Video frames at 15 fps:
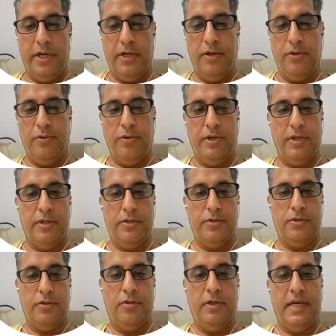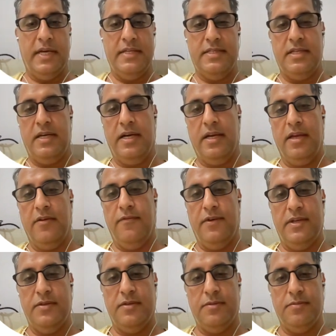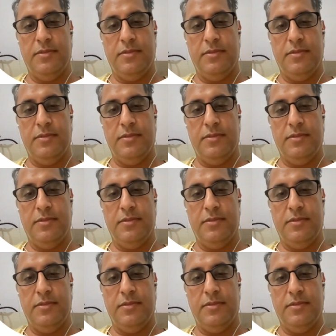know it. So as the Hugging Face